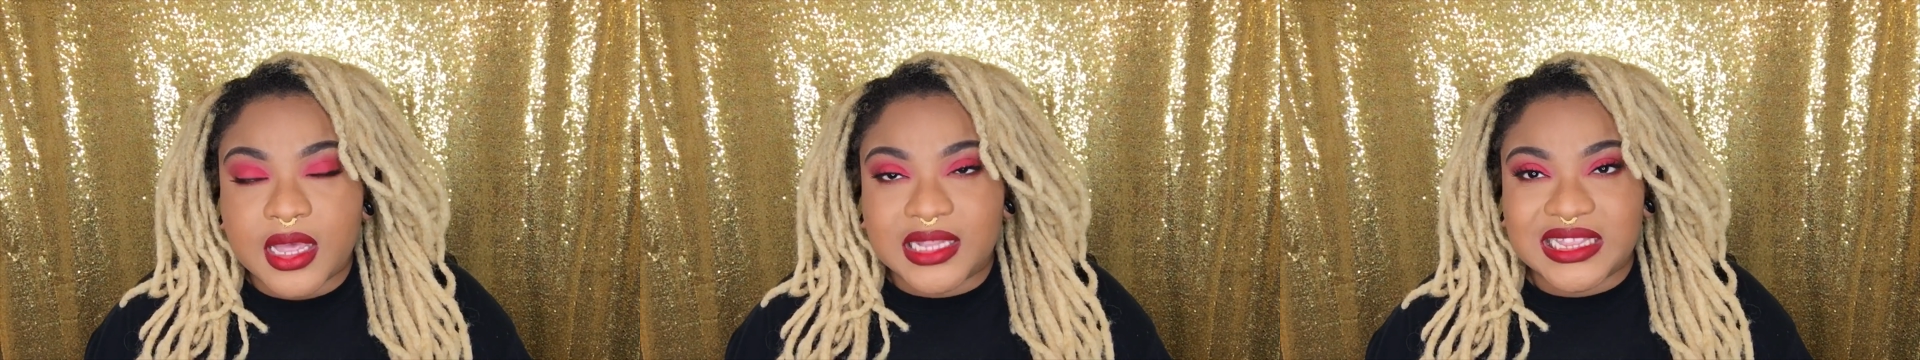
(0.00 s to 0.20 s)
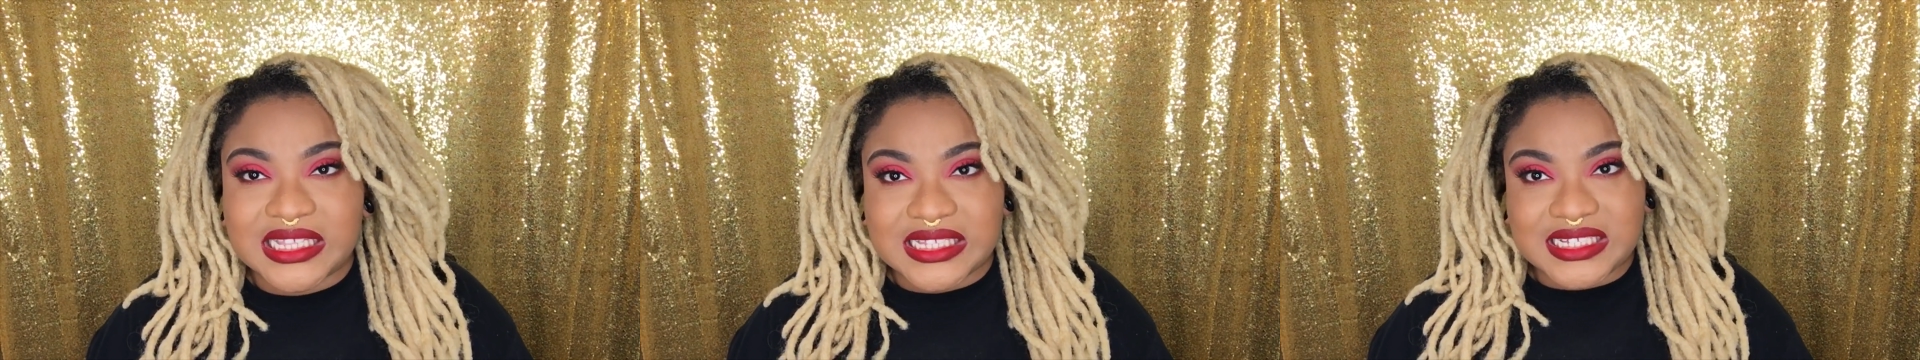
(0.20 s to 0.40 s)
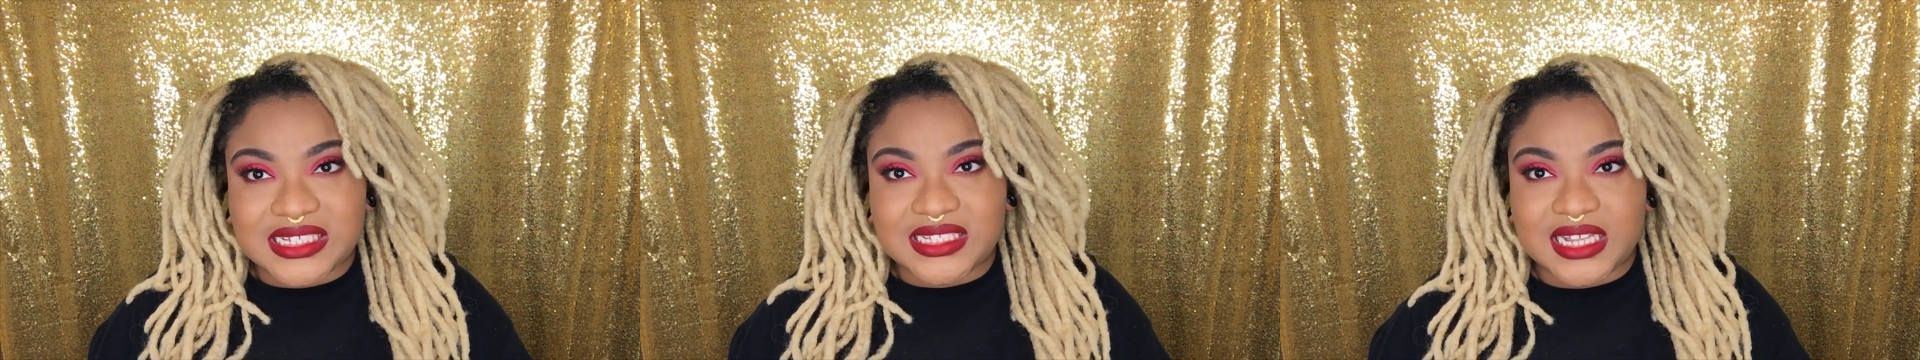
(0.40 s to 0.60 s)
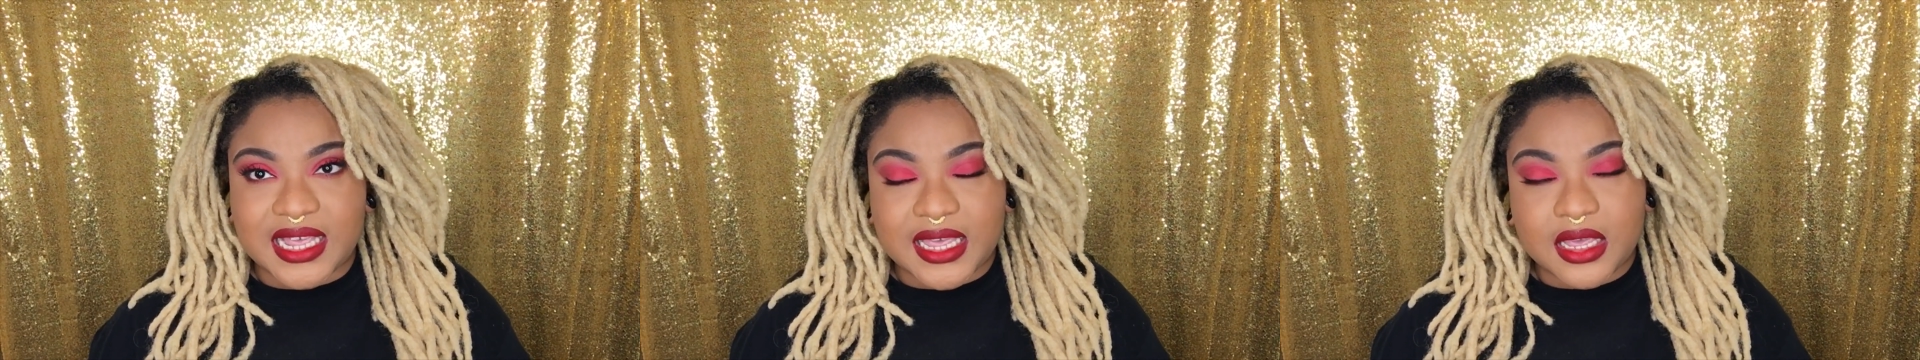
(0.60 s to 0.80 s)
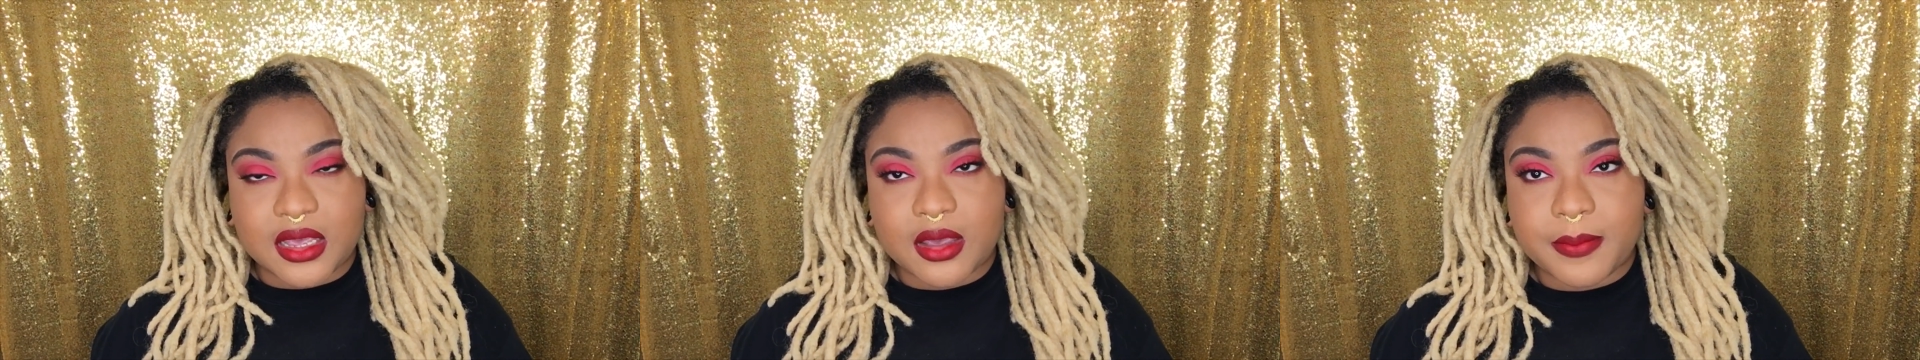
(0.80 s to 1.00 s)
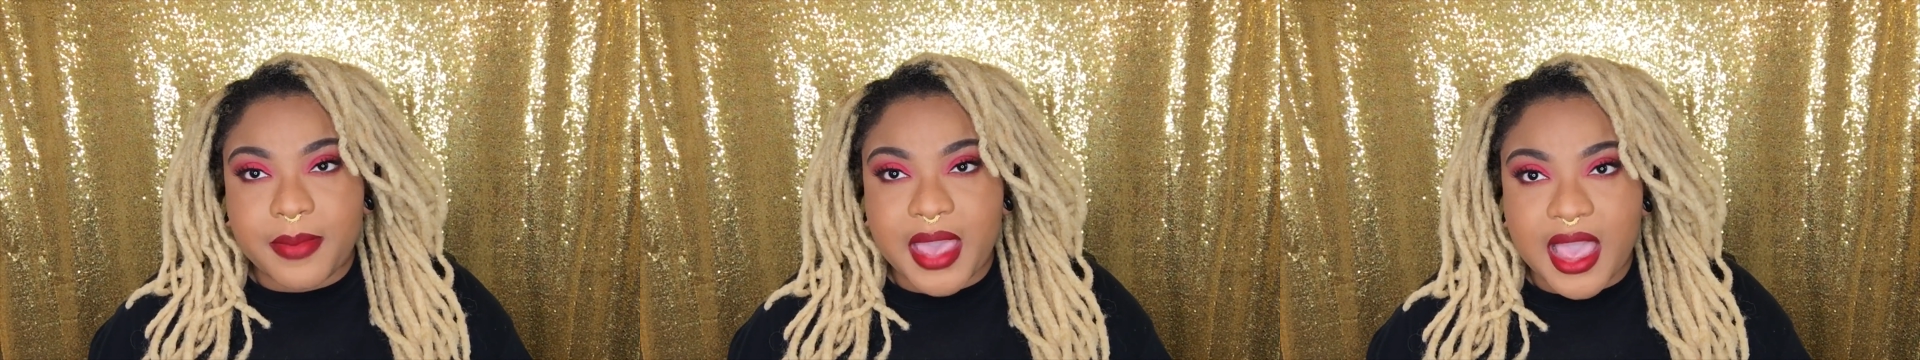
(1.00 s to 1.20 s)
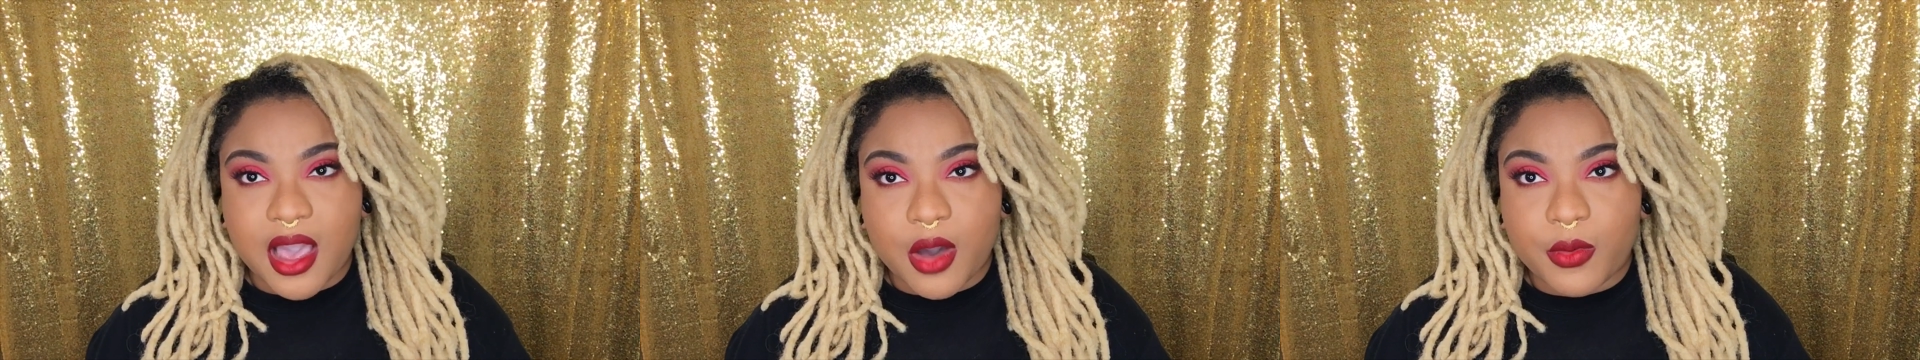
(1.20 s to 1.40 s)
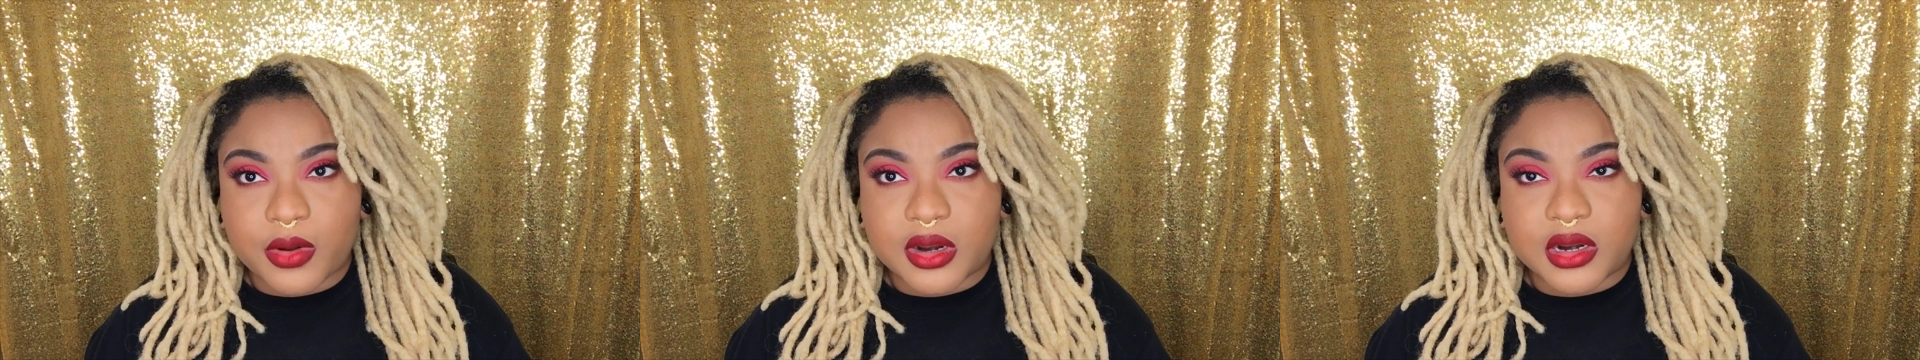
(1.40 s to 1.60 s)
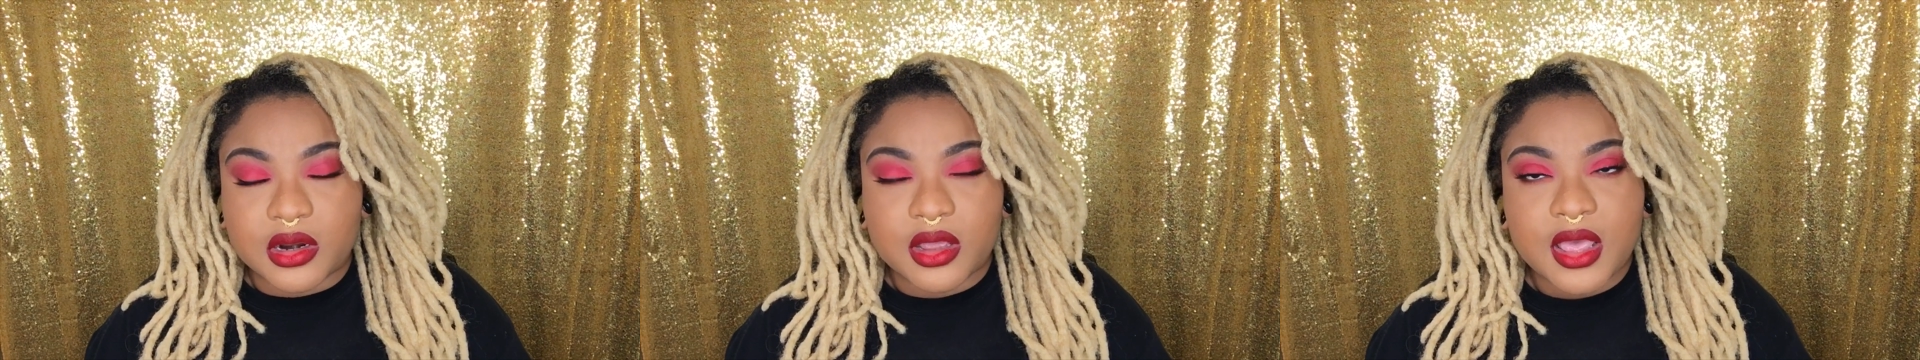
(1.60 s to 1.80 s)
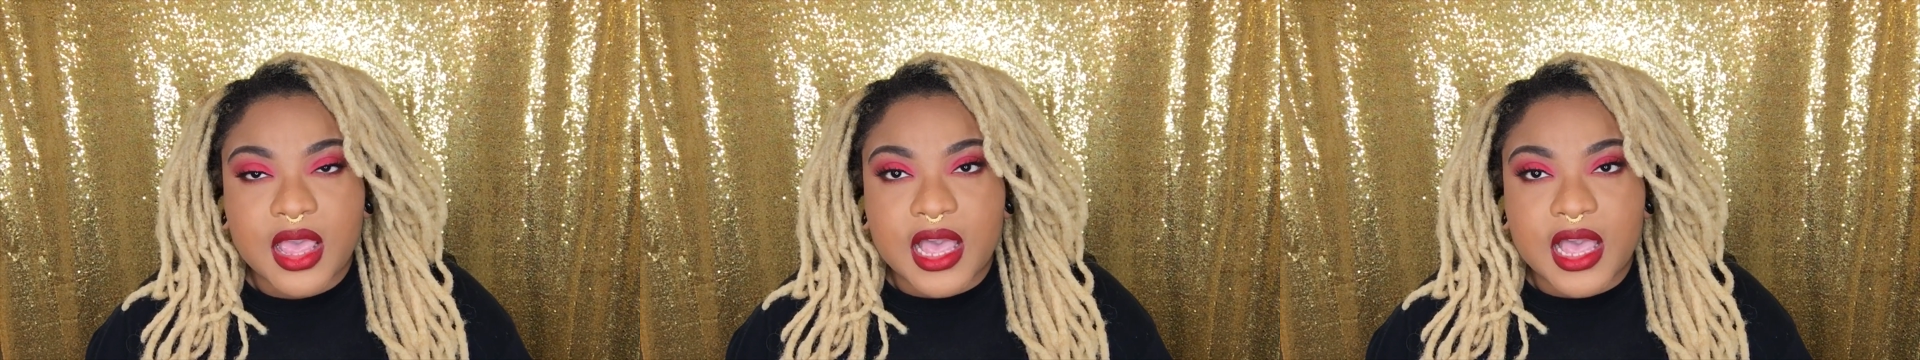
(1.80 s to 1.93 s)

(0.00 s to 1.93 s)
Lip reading: the staying power